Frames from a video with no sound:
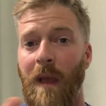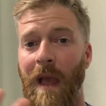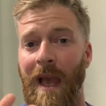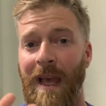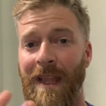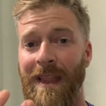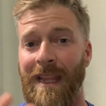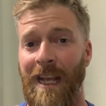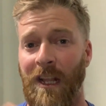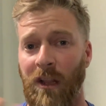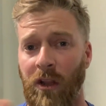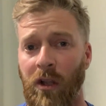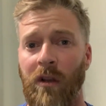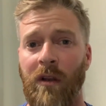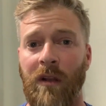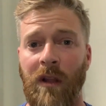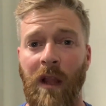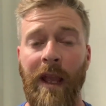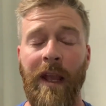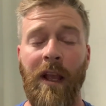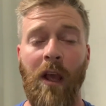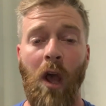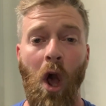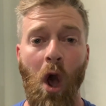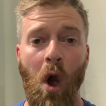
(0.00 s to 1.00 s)
And they learn
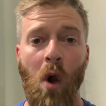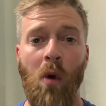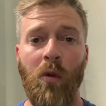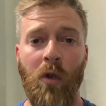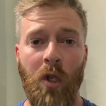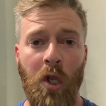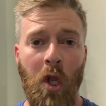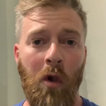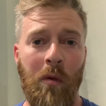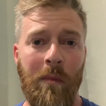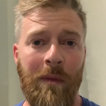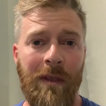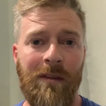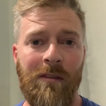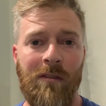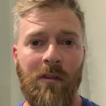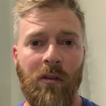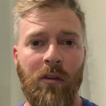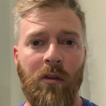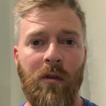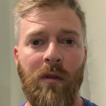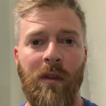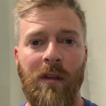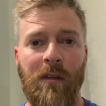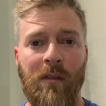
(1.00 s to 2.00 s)
like, oh, no means
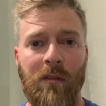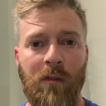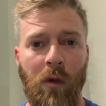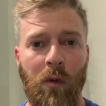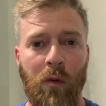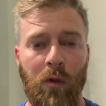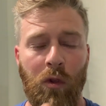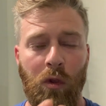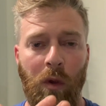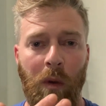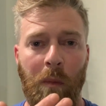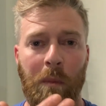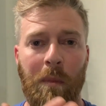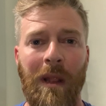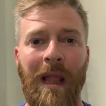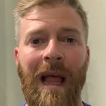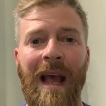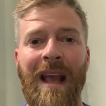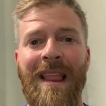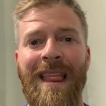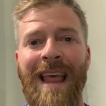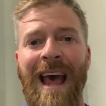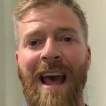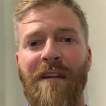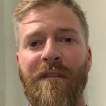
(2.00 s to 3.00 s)
don't do this. So you
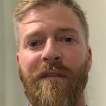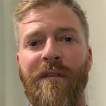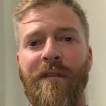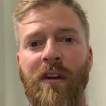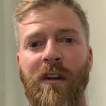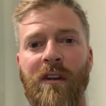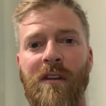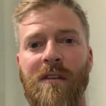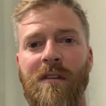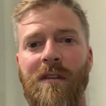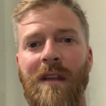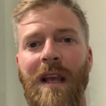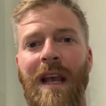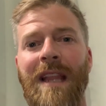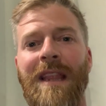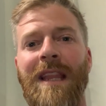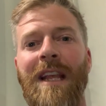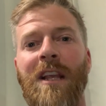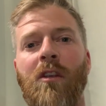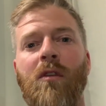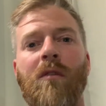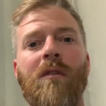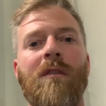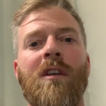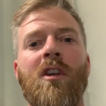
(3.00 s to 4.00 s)
apply that first, and
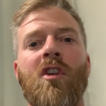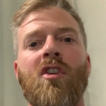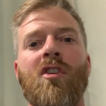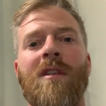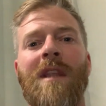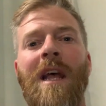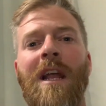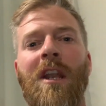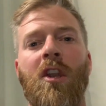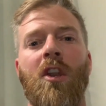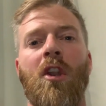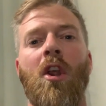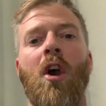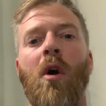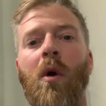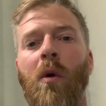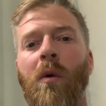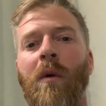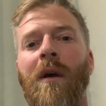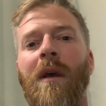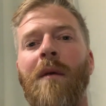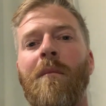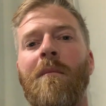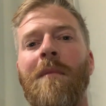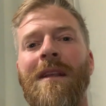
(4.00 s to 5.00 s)
then you teach that
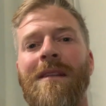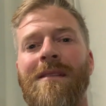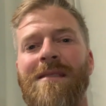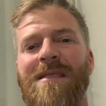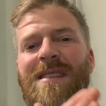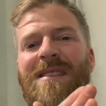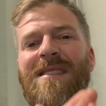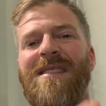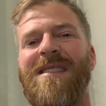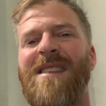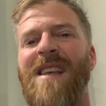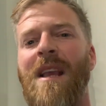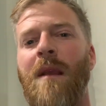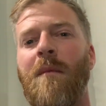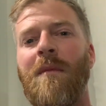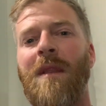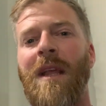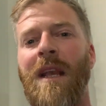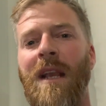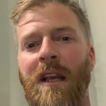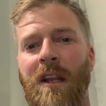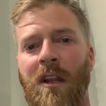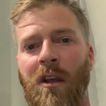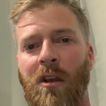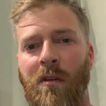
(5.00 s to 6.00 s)
no means the same
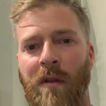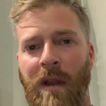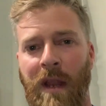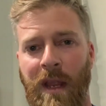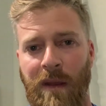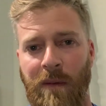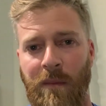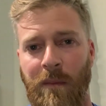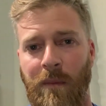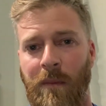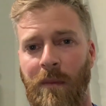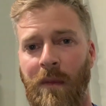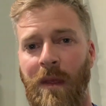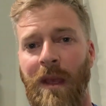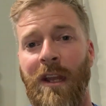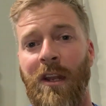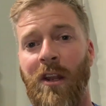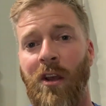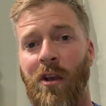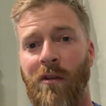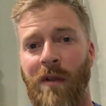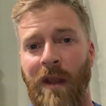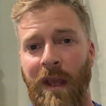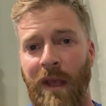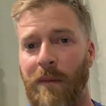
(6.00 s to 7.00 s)
thing in a, in
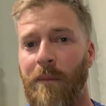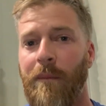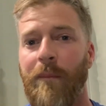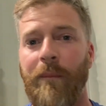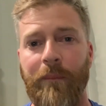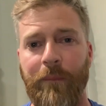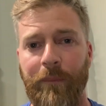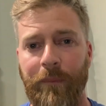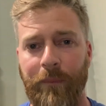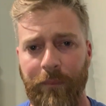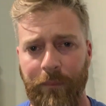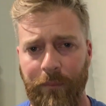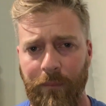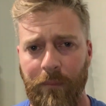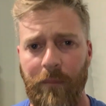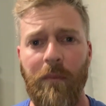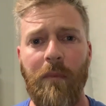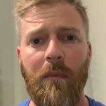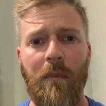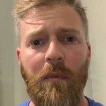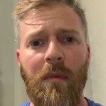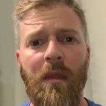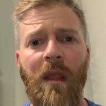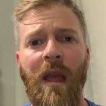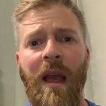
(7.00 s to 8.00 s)
a crate.
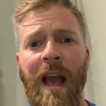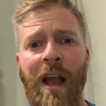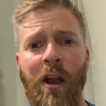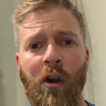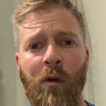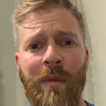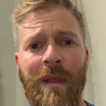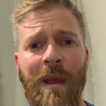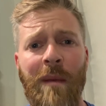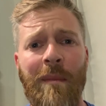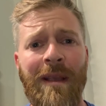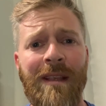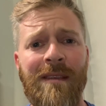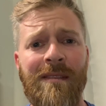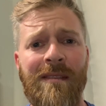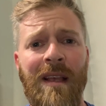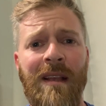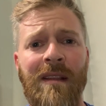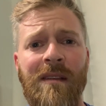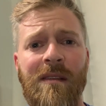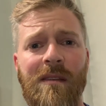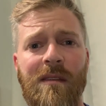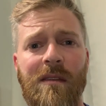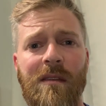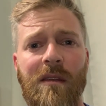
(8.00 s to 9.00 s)
I hope that makes
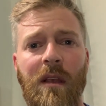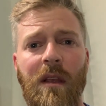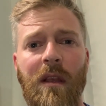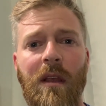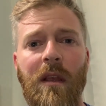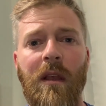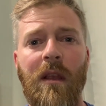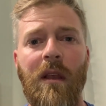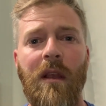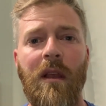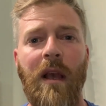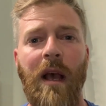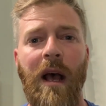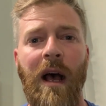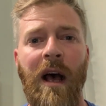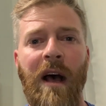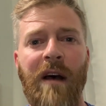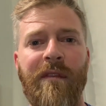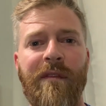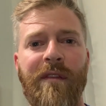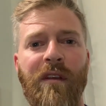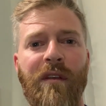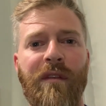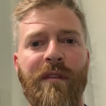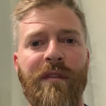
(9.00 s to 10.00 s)
sense. Uh,
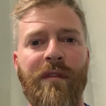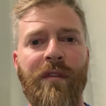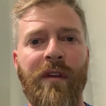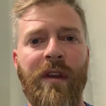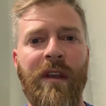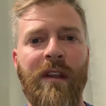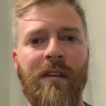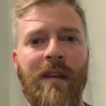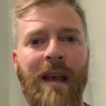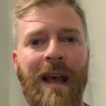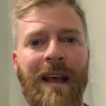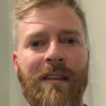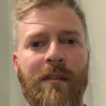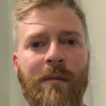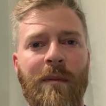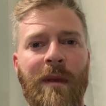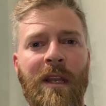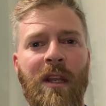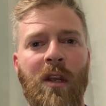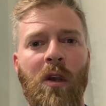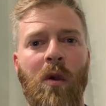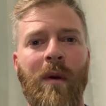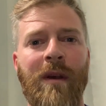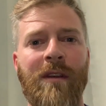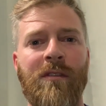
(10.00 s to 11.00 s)
feel free to ask me
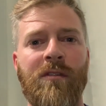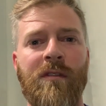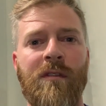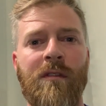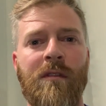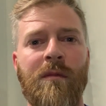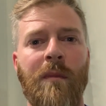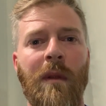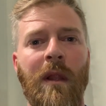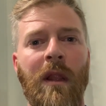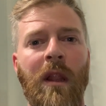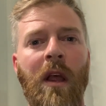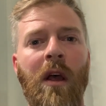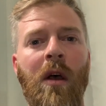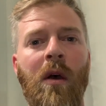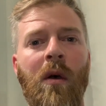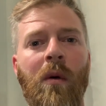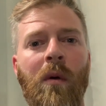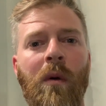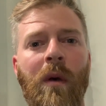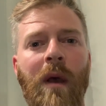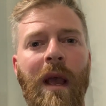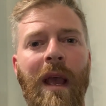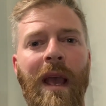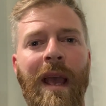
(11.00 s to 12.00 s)
any questions
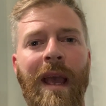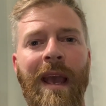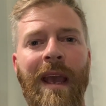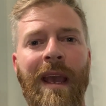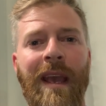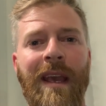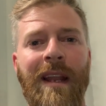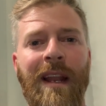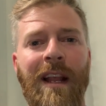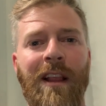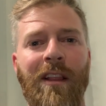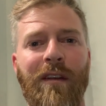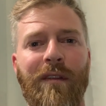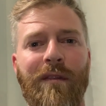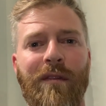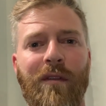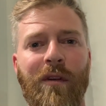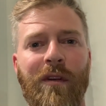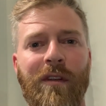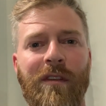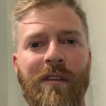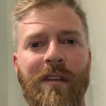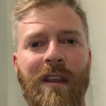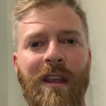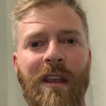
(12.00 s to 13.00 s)
below, and I look
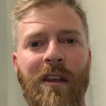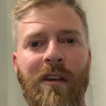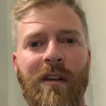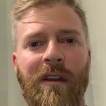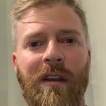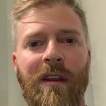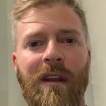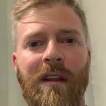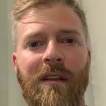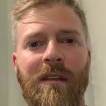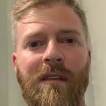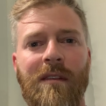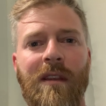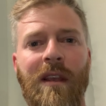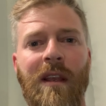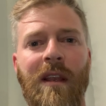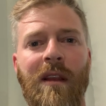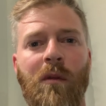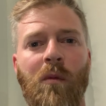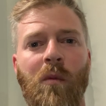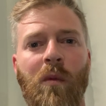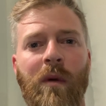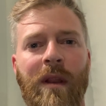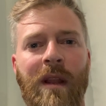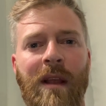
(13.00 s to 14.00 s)
forward to hearing and
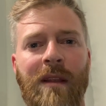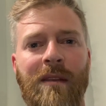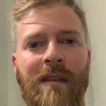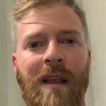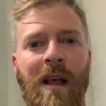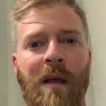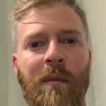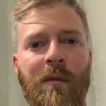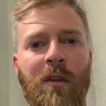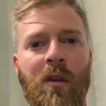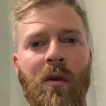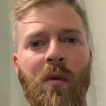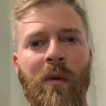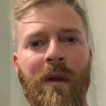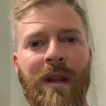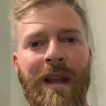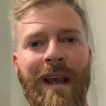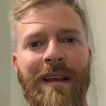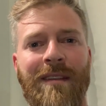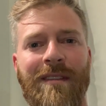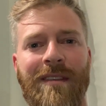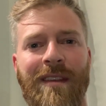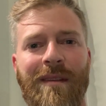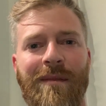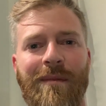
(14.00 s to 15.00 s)
seeing what has helped you and what
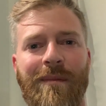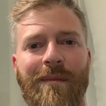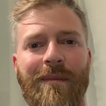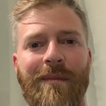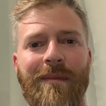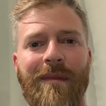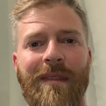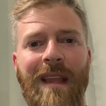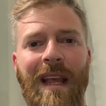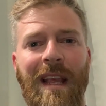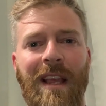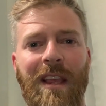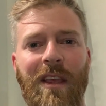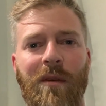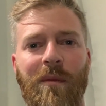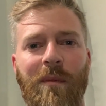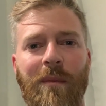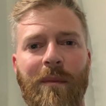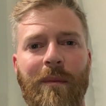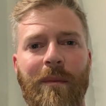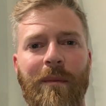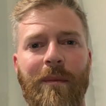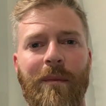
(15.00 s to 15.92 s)
hasn't. Thank you.